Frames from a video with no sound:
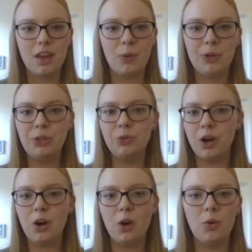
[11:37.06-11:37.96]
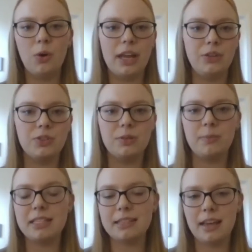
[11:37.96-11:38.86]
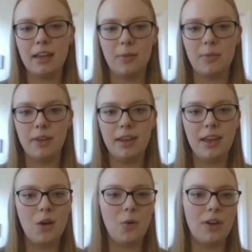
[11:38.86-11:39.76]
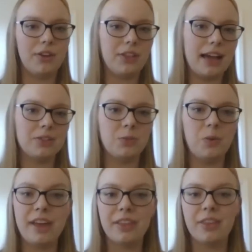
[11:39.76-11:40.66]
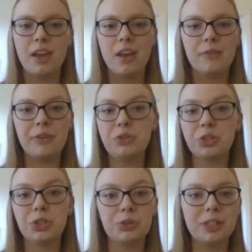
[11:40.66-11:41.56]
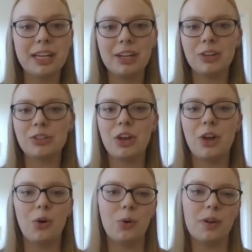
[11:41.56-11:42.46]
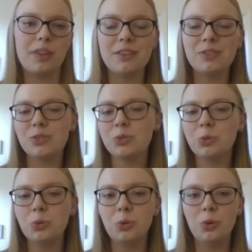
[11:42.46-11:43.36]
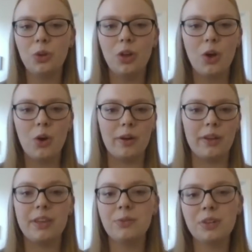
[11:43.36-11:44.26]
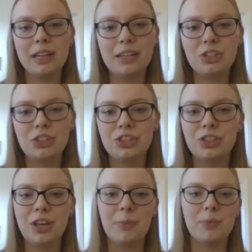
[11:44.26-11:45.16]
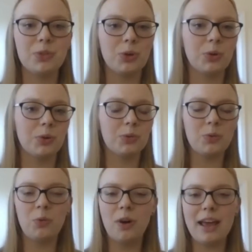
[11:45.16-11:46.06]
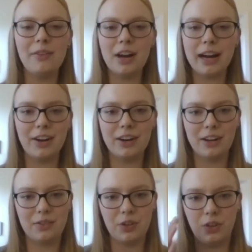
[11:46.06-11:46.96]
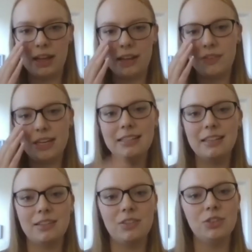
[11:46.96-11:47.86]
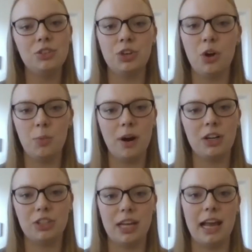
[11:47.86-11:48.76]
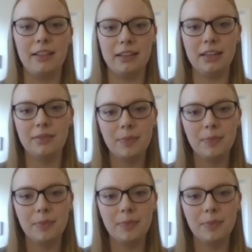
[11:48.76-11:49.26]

When you go and you submit to him, whether that's with future careers or within school or within relationships or whatever area of your life, he doesn't show partiality.